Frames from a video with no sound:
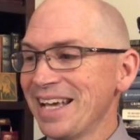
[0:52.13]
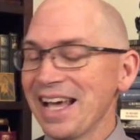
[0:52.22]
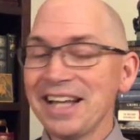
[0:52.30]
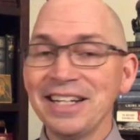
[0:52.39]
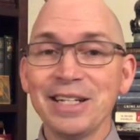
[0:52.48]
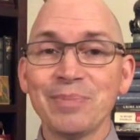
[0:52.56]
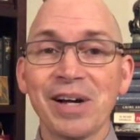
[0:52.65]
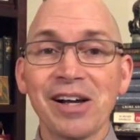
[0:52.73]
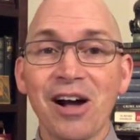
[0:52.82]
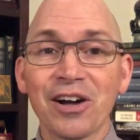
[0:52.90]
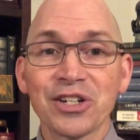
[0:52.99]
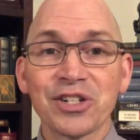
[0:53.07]
edited by
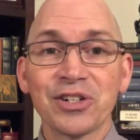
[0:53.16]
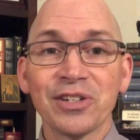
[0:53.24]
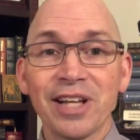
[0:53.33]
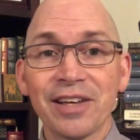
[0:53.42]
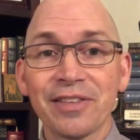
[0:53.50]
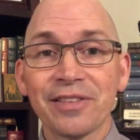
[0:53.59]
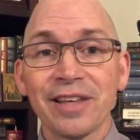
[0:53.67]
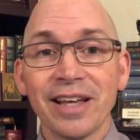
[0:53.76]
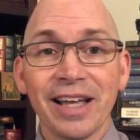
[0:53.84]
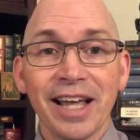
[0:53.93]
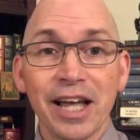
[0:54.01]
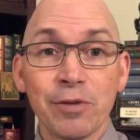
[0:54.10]
August Derleth
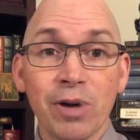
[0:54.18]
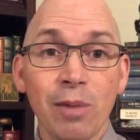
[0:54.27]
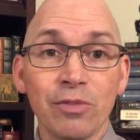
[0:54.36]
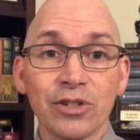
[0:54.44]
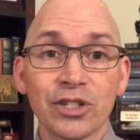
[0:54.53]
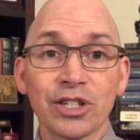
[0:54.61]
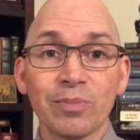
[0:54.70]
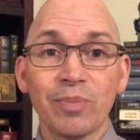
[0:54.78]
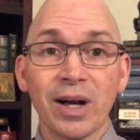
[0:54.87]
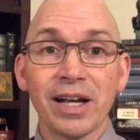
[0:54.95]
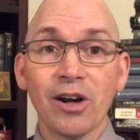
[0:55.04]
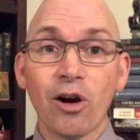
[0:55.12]
and published
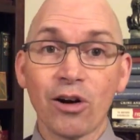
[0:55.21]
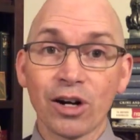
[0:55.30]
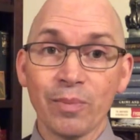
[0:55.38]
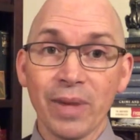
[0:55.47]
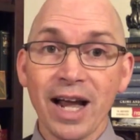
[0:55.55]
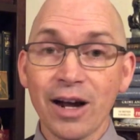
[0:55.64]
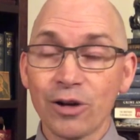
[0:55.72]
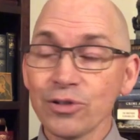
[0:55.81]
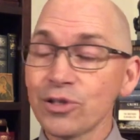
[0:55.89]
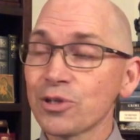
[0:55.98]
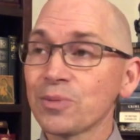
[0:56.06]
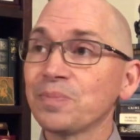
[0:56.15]
by Arkham
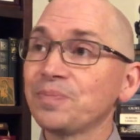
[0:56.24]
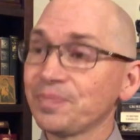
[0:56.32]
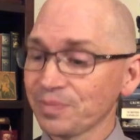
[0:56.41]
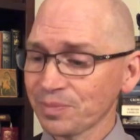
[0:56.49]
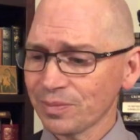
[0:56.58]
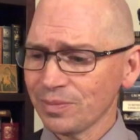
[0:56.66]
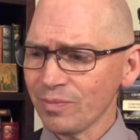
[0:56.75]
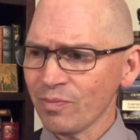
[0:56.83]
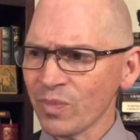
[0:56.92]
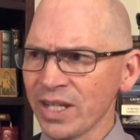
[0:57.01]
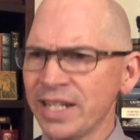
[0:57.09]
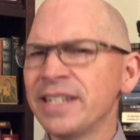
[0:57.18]
House
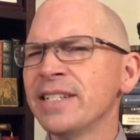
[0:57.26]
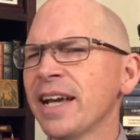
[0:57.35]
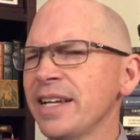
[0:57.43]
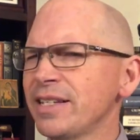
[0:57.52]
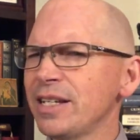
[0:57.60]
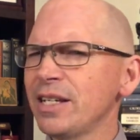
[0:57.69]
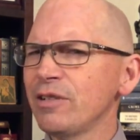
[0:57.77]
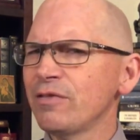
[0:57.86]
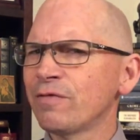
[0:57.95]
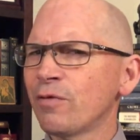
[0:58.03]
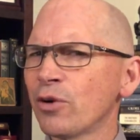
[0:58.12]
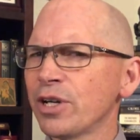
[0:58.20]
in
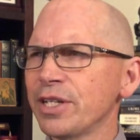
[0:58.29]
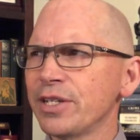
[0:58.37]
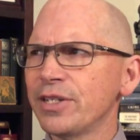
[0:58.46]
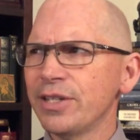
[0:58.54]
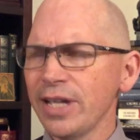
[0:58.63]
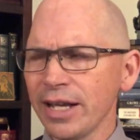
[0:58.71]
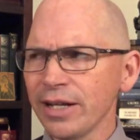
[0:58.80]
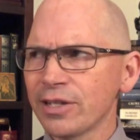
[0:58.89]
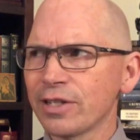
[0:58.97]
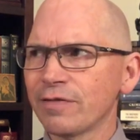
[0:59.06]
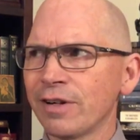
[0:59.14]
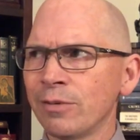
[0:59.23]

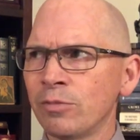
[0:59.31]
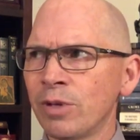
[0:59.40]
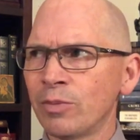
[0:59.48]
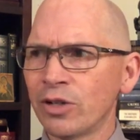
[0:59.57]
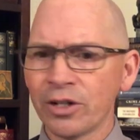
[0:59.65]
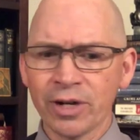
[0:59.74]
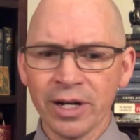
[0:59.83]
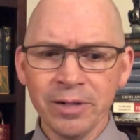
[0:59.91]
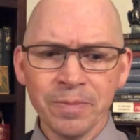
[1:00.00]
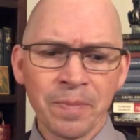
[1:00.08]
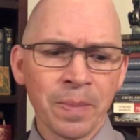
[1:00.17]
1946, if I'm remembering right.